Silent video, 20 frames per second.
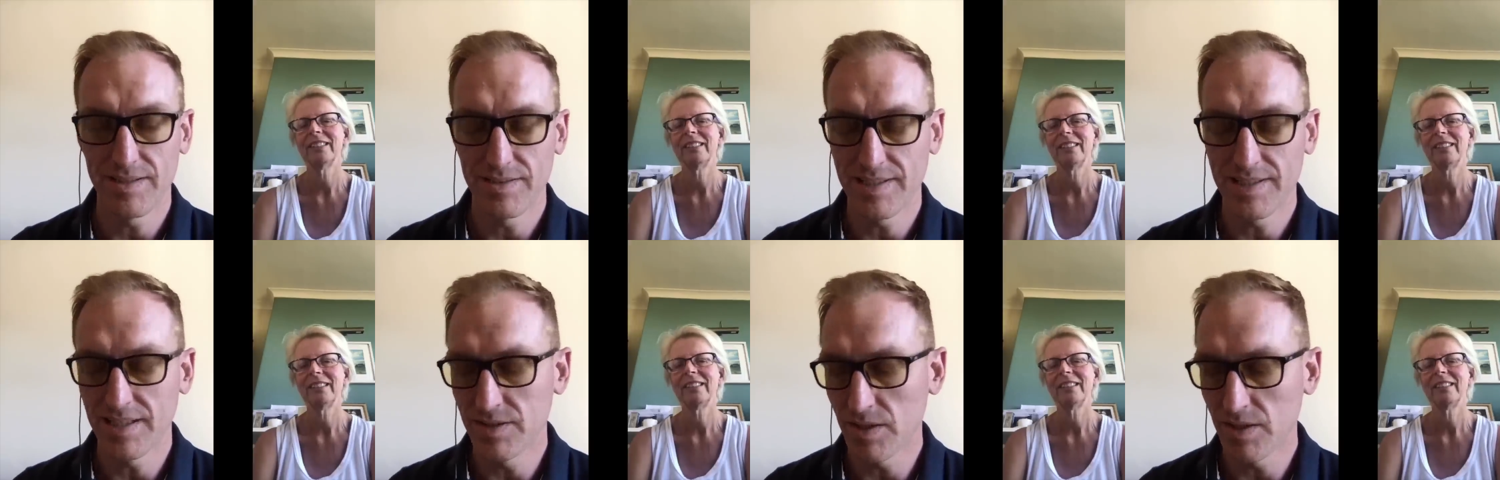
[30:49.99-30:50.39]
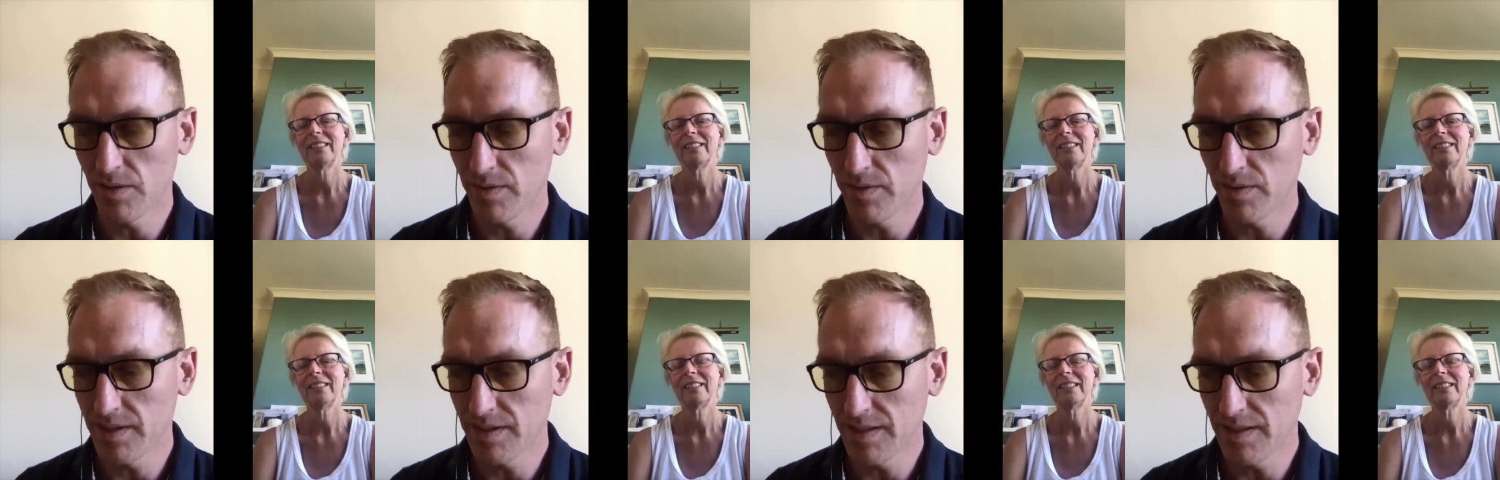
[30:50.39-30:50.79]
Speaker 1: as you
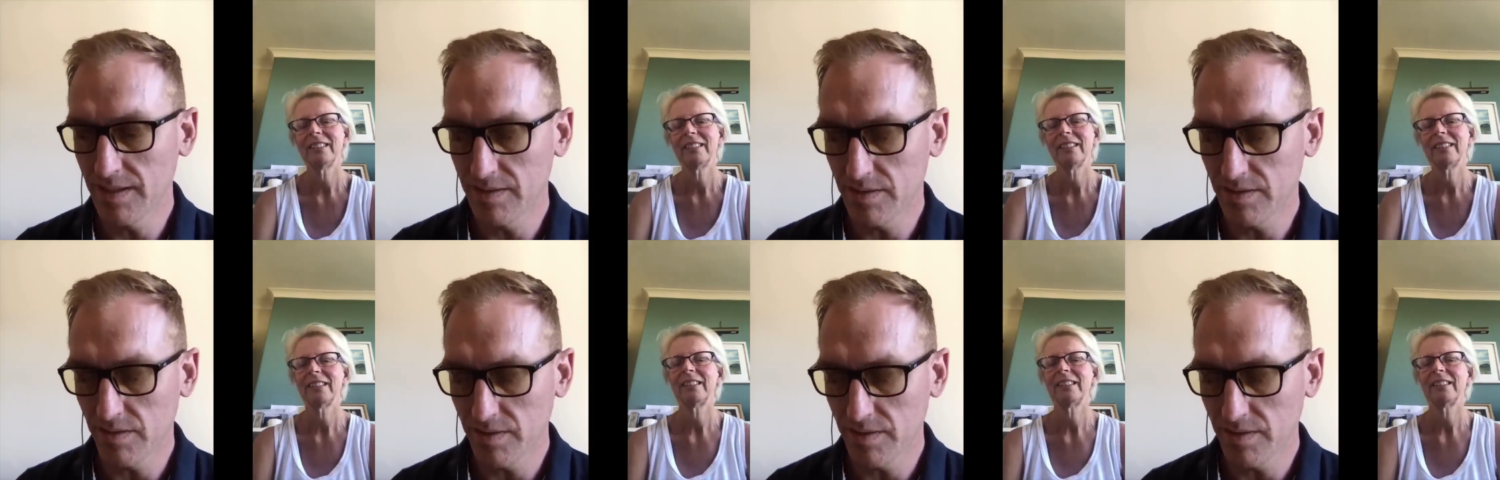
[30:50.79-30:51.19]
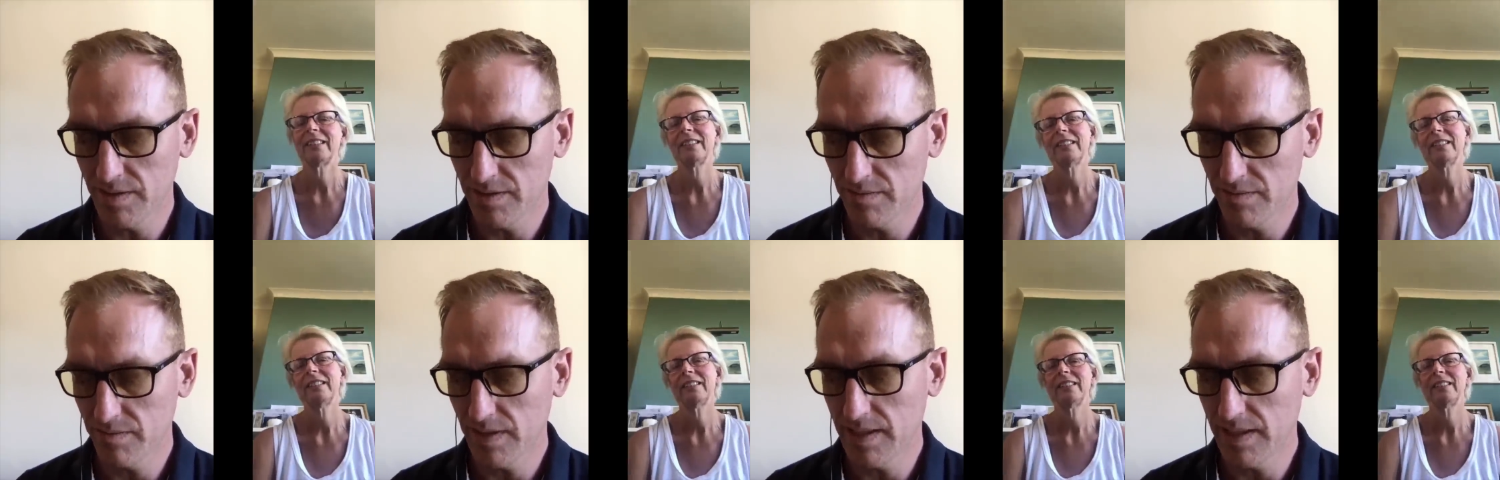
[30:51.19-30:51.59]
said, Zoe in
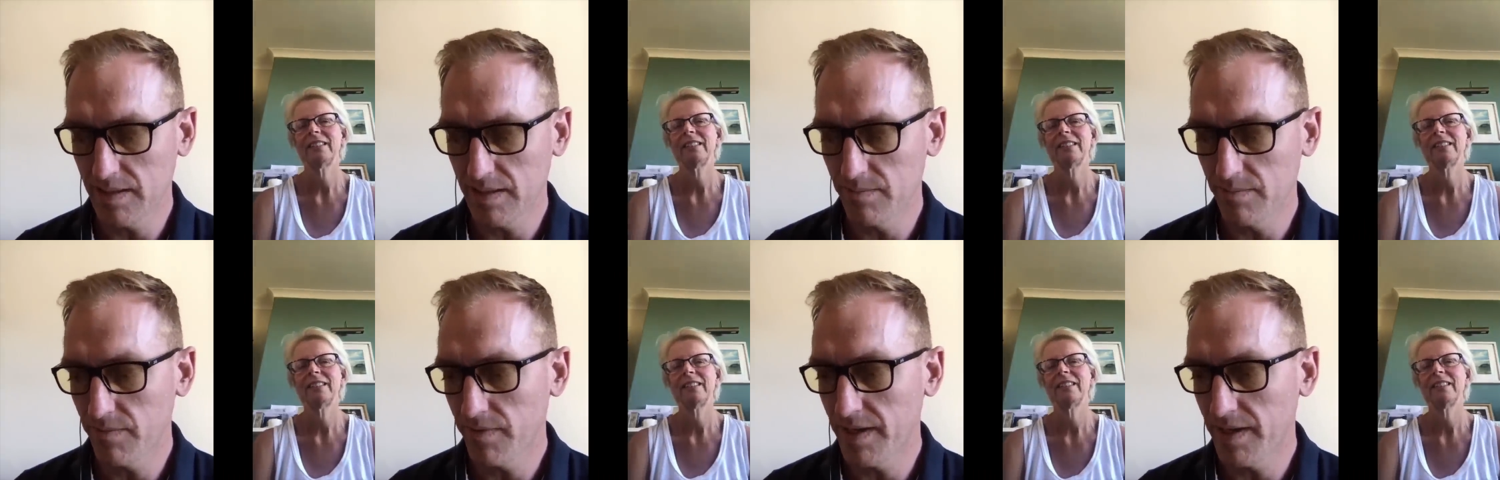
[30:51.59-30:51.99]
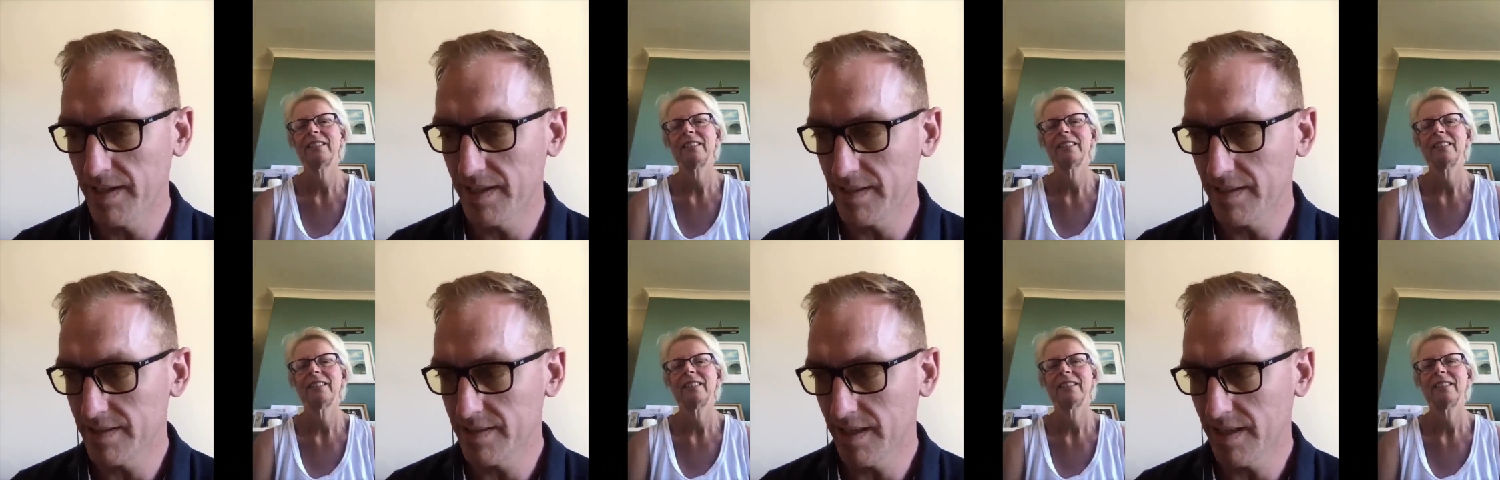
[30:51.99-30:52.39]
Zoe's uh,
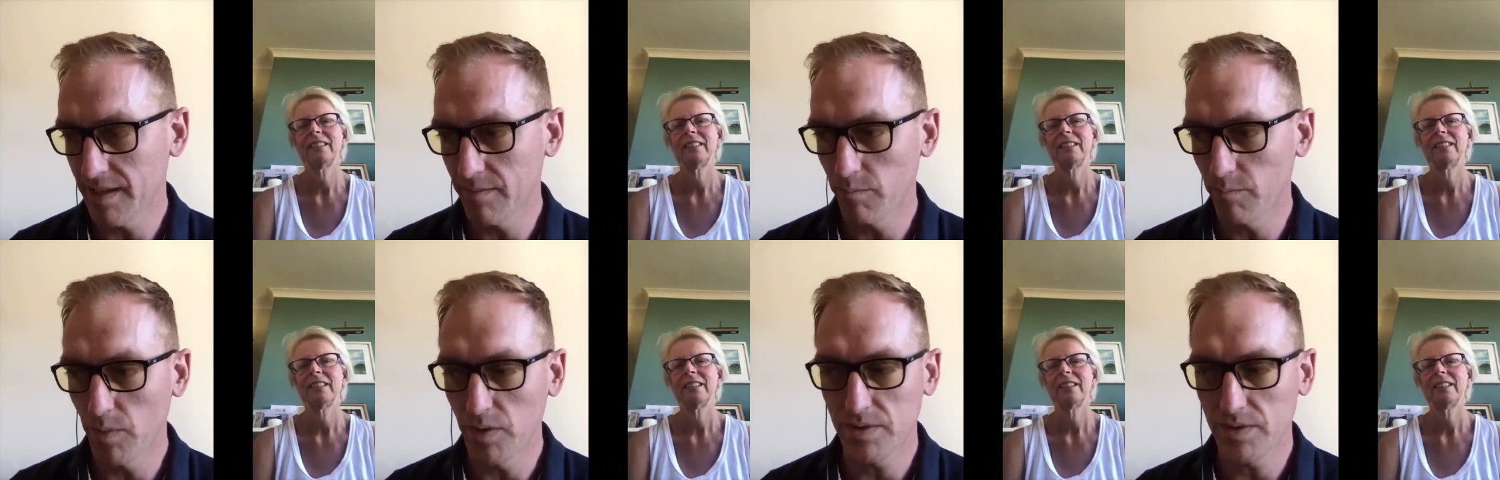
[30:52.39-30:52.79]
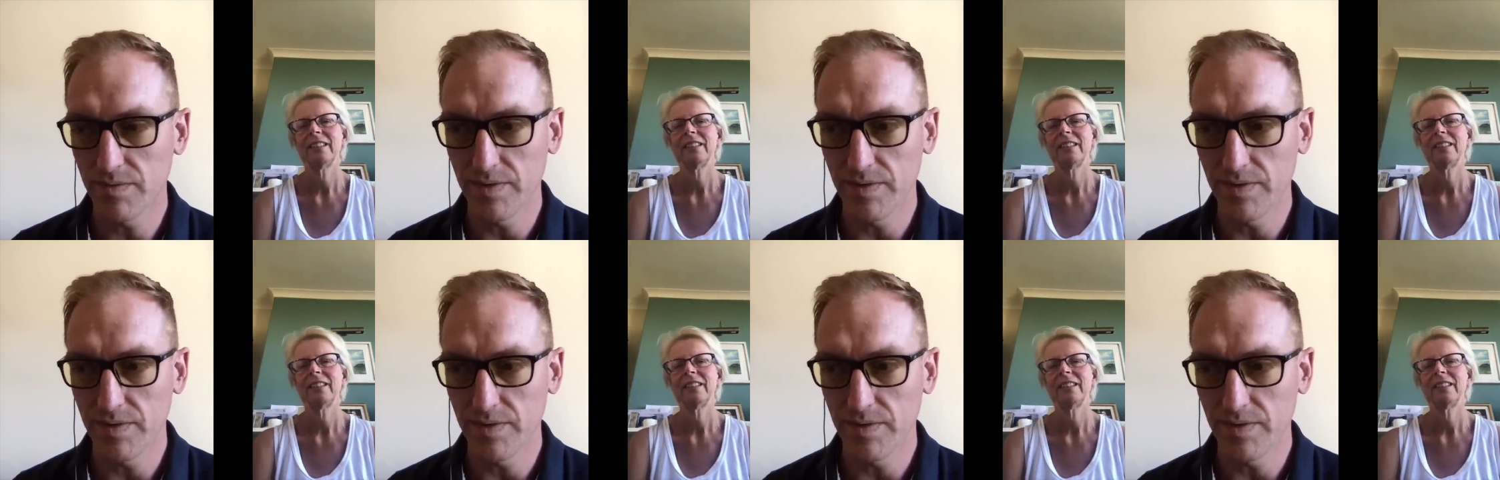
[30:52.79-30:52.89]
findings, yeah,